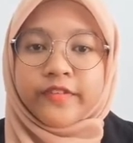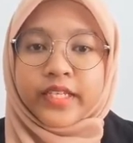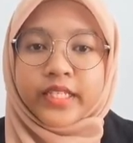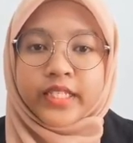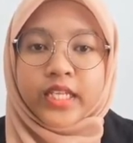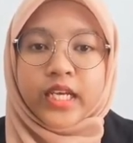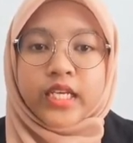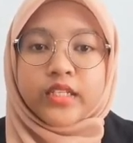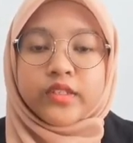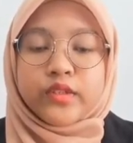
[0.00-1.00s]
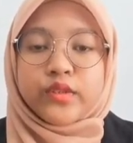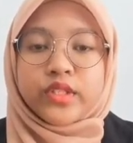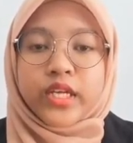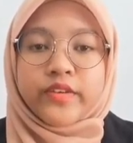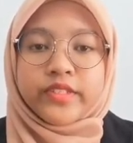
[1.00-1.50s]
in
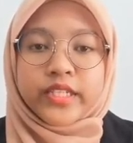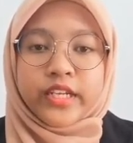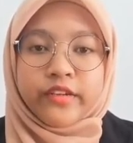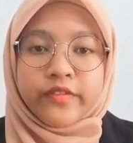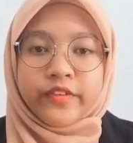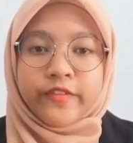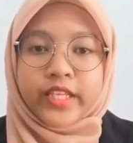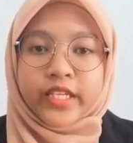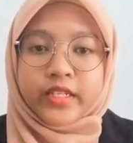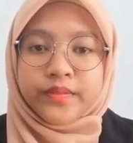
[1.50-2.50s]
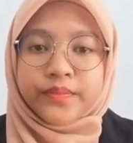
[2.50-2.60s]
2015.